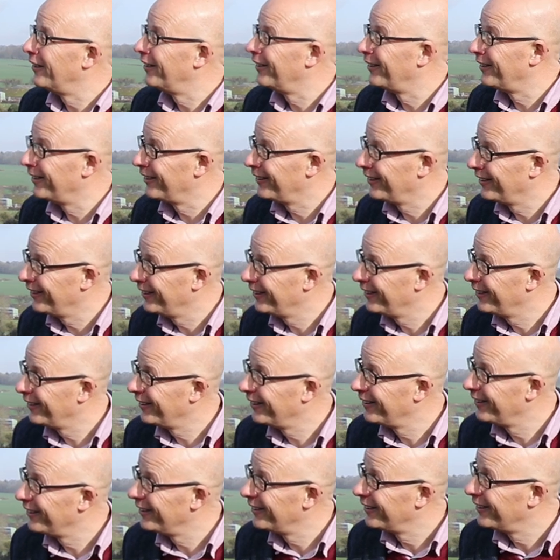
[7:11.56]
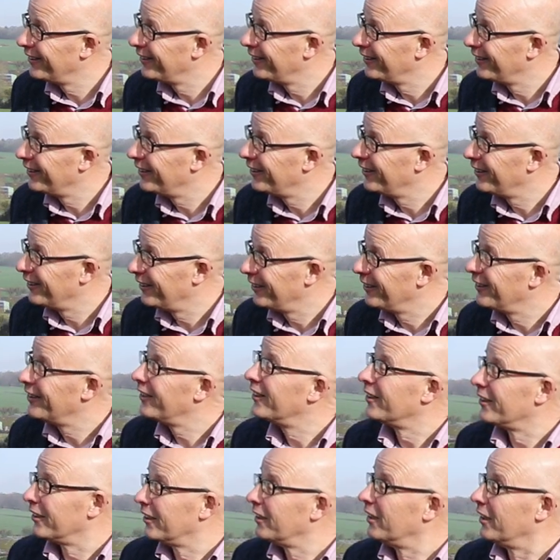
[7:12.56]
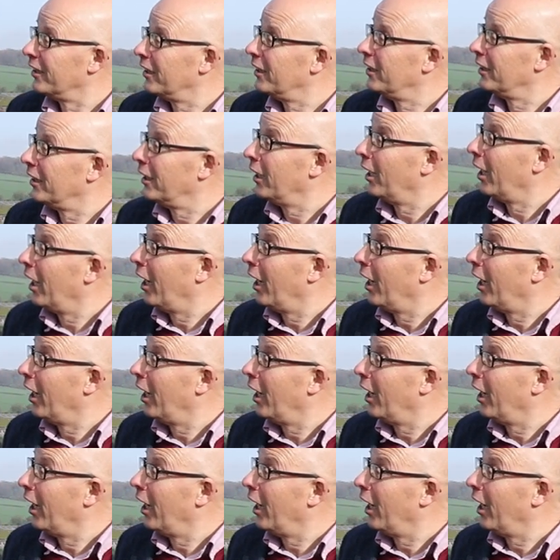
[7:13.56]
This person isn't speaking.